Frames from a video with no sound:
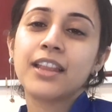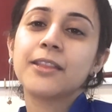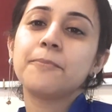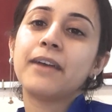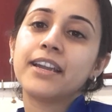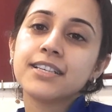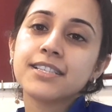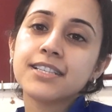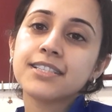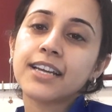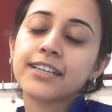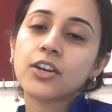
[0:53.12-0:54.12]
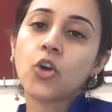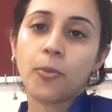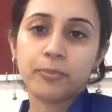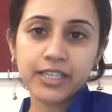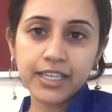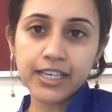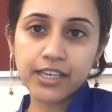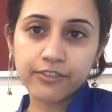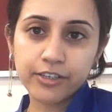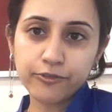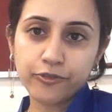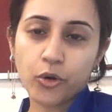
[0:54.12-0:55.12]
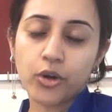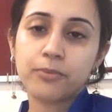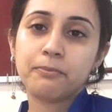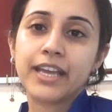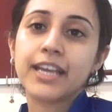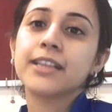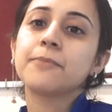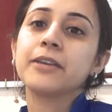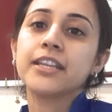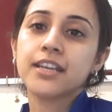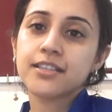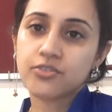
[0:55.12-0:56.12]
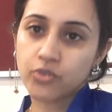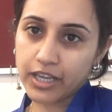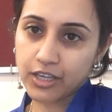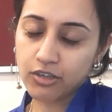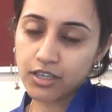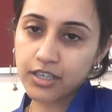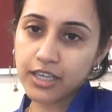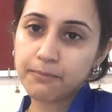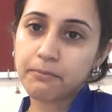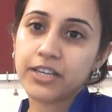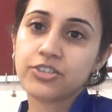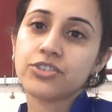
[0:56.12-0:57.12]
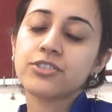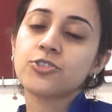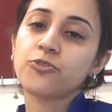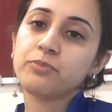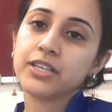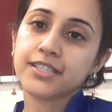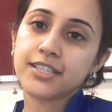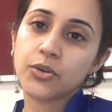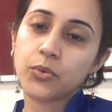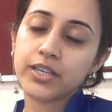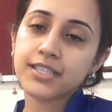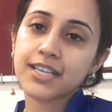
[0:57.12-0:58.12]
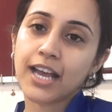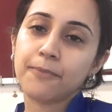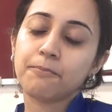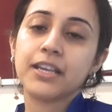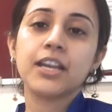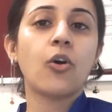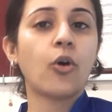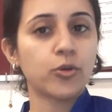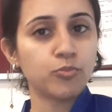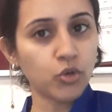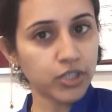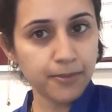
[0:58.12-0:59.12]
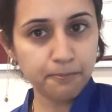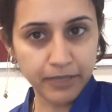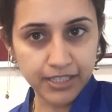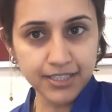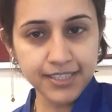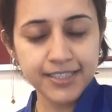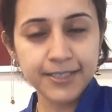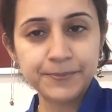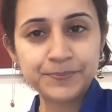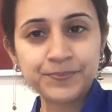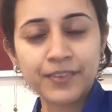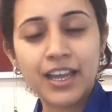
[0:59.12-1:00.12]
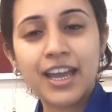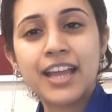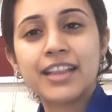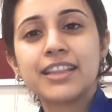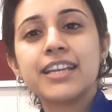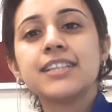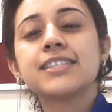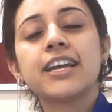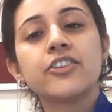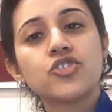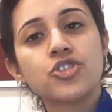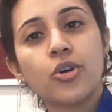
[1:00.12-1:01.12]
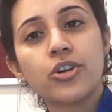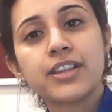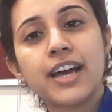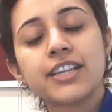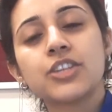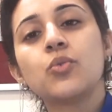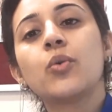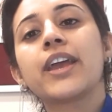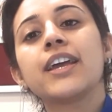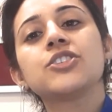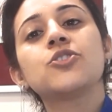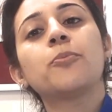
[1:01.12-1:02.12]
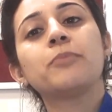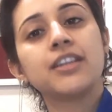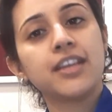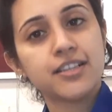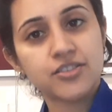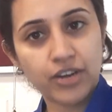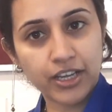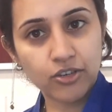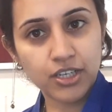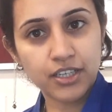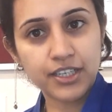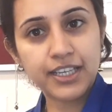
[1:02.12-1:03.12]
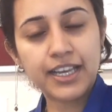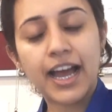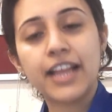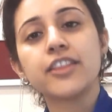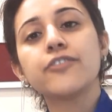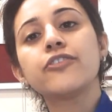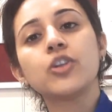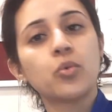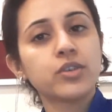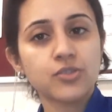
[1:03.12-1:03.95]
The medicines that are commonly given for making the periods regular in patients of PCOS can be hormonal pills. These ensure that you get your periods regularly and the flow